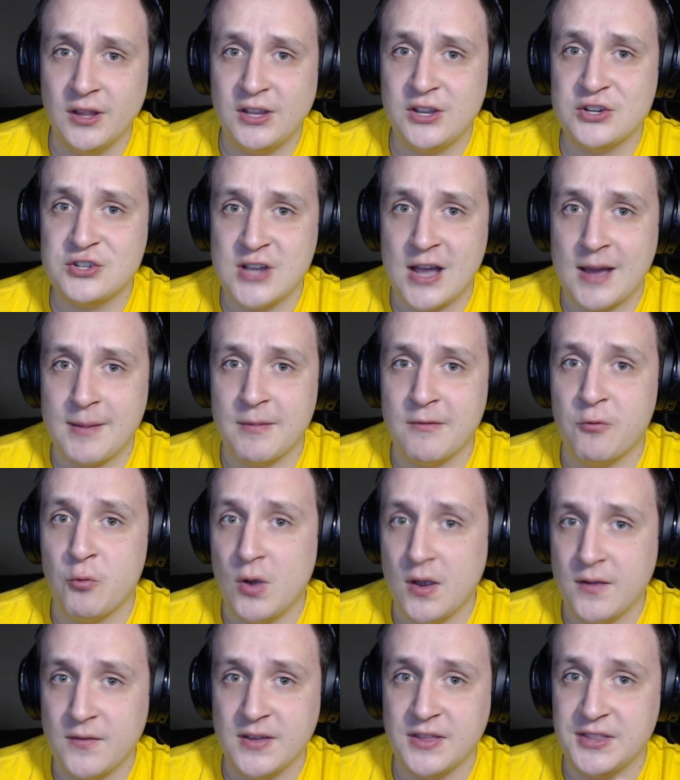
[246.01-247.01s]
good job of
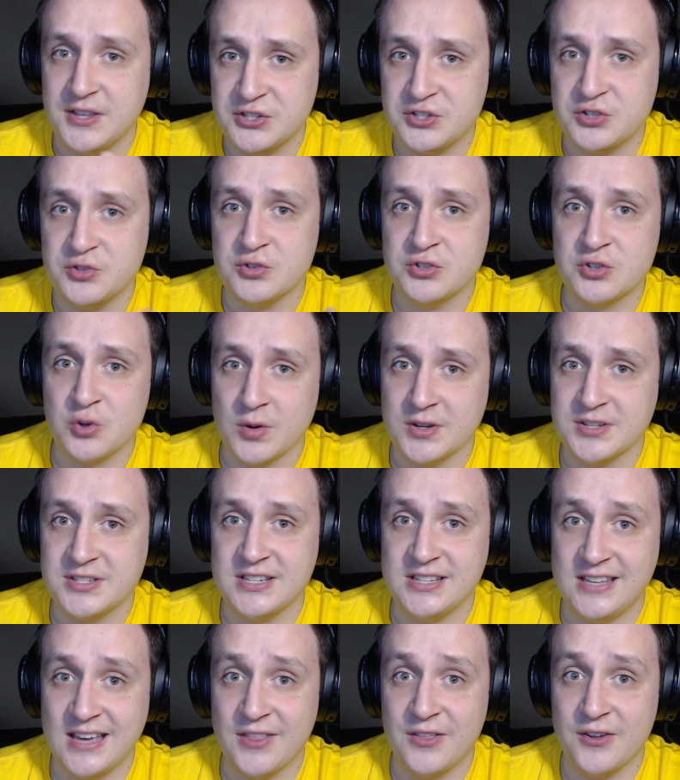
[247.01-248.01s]
weaving these two stories
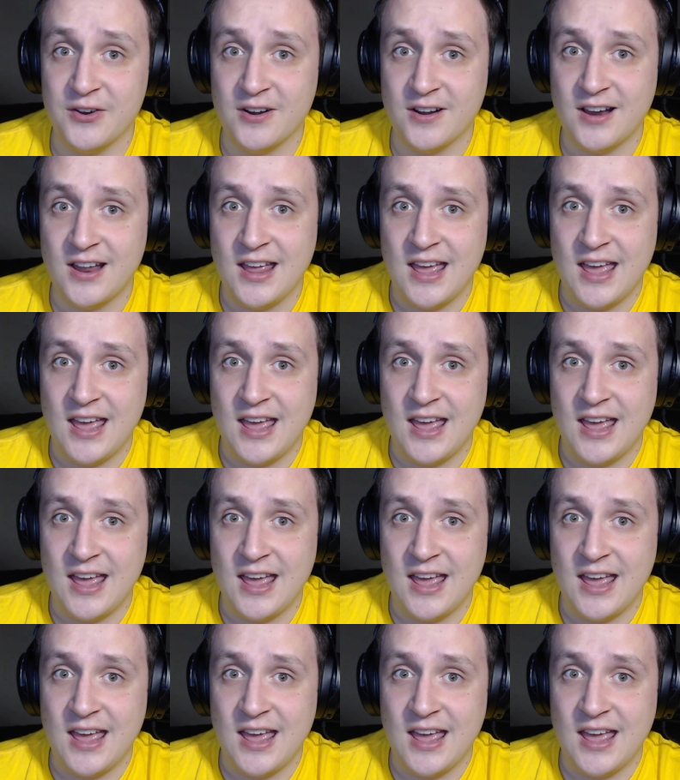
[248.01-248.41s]
together,